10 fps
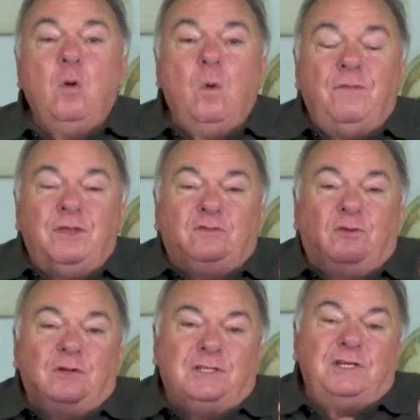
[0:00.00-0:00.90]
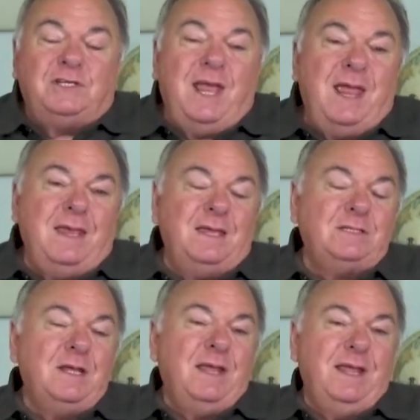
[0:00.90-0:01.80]
What this verse is saying
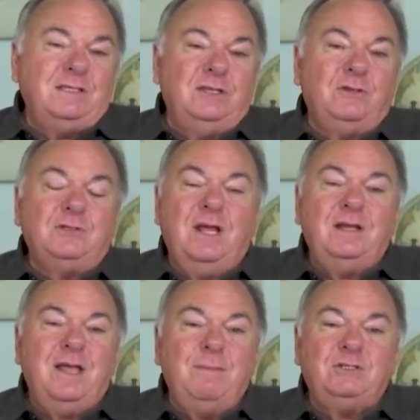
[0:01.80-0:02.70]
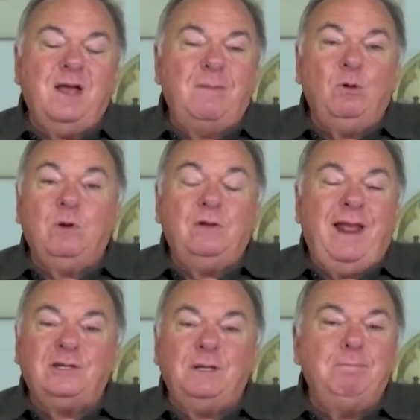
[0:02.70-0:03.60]
is that there's going to come a time that we're going
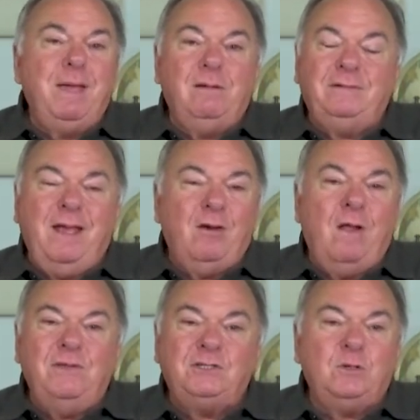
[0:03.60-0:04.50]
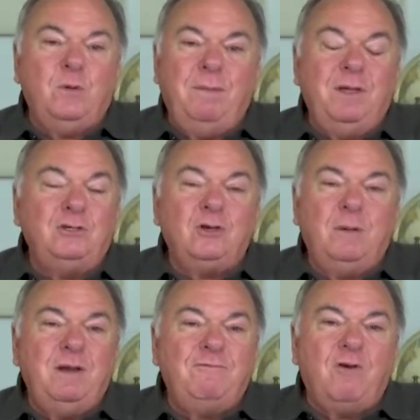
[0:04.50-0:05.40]
to actually melt down all this equipment and turn
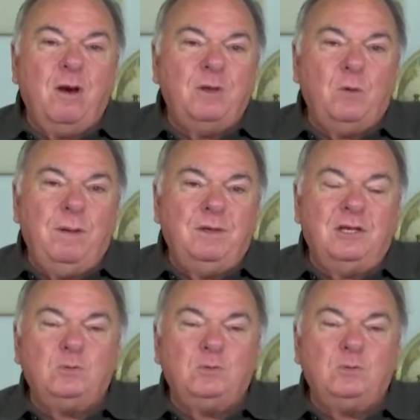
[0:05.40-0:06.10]
them into farm equipment.